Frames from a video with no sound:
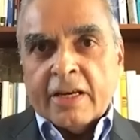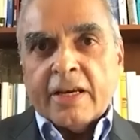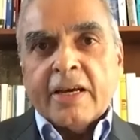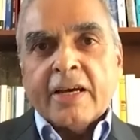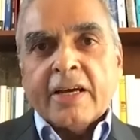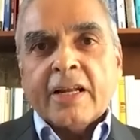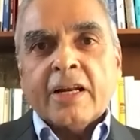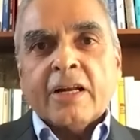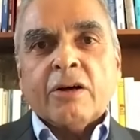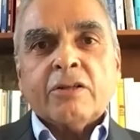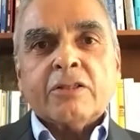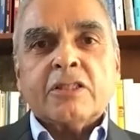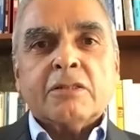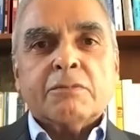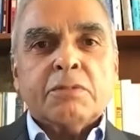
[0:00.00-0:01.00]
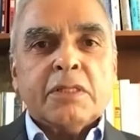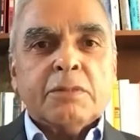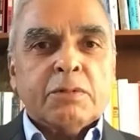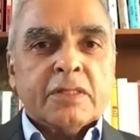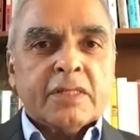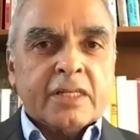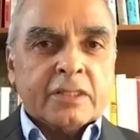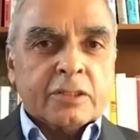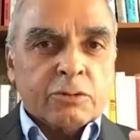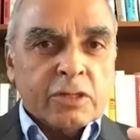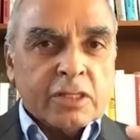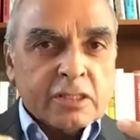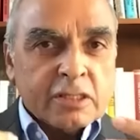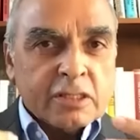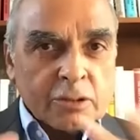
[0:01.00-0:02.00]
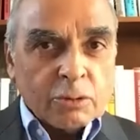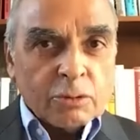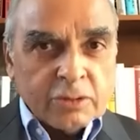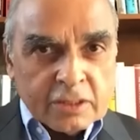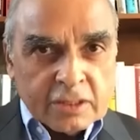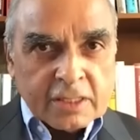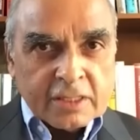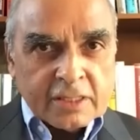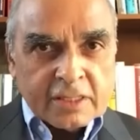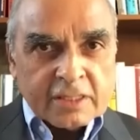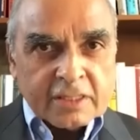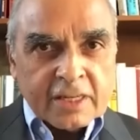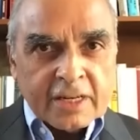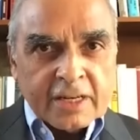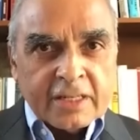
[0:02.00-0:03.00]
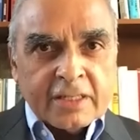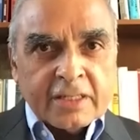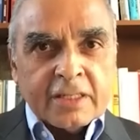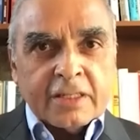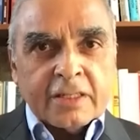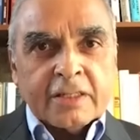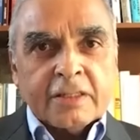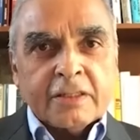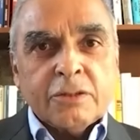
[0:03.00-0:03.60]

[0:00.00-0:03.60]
and lots of people are throwing stones at this tiger,